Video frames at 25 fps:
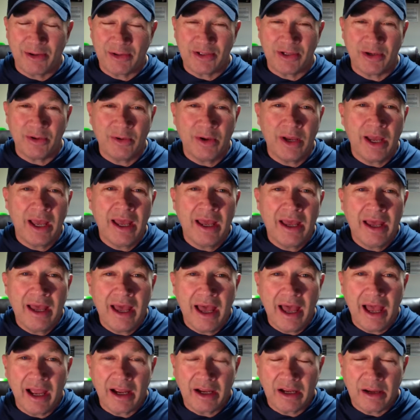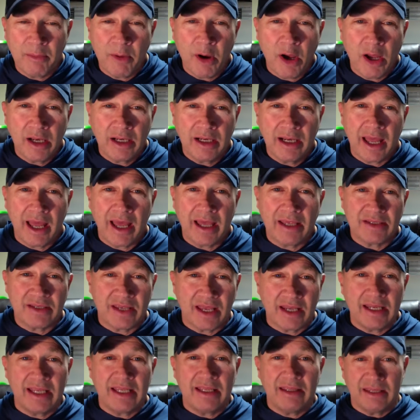So uh, come on uh,
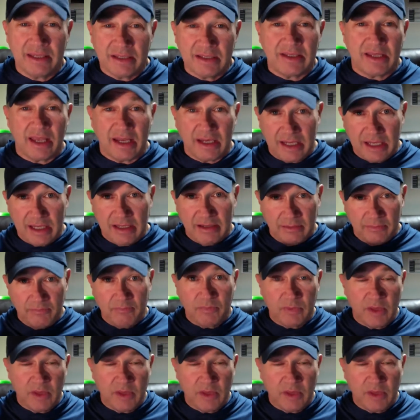Sunday, this Sunday,